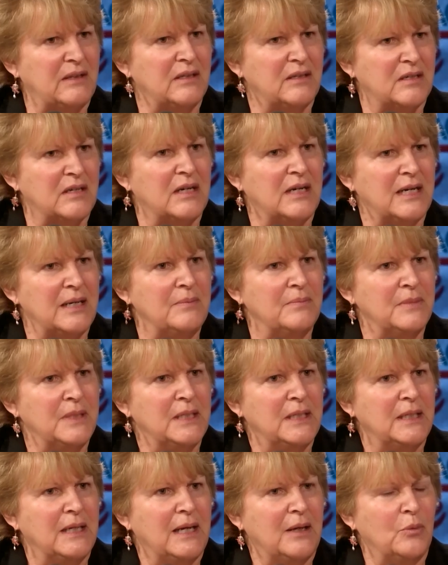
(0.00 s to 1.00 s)
the time
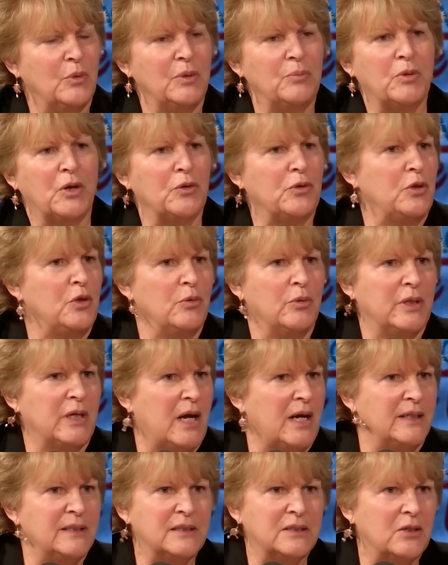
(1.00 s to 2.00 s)
when both you and
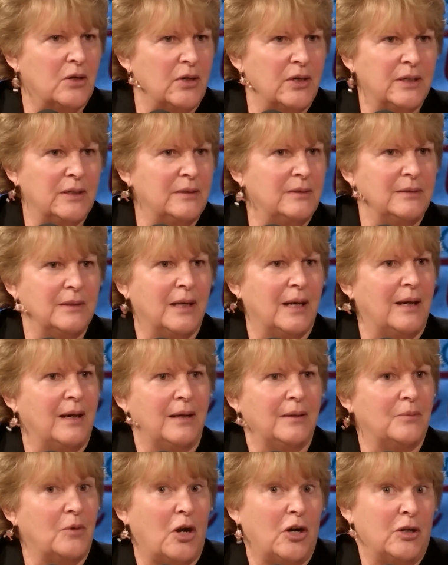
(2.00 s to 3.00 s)
I started
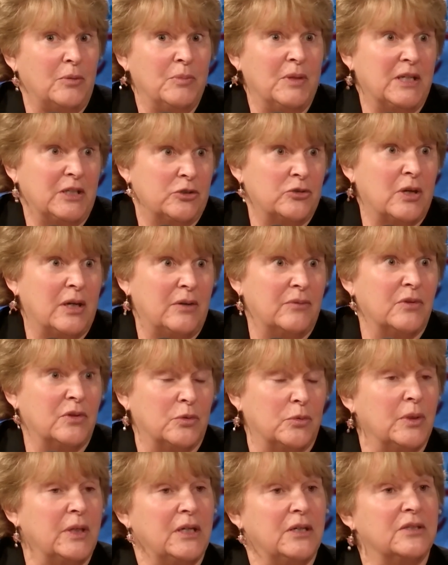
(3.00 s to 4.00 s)
our administrative
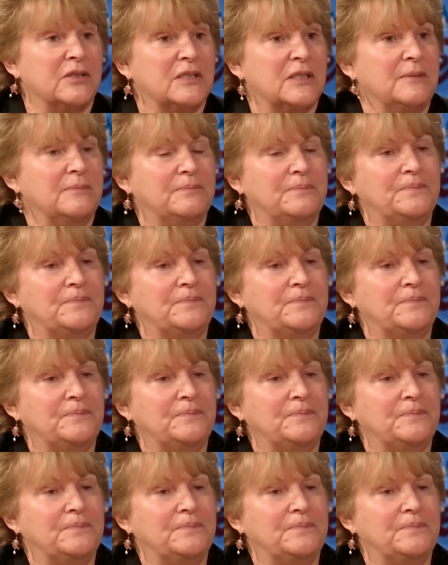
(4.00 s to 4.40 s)
careers?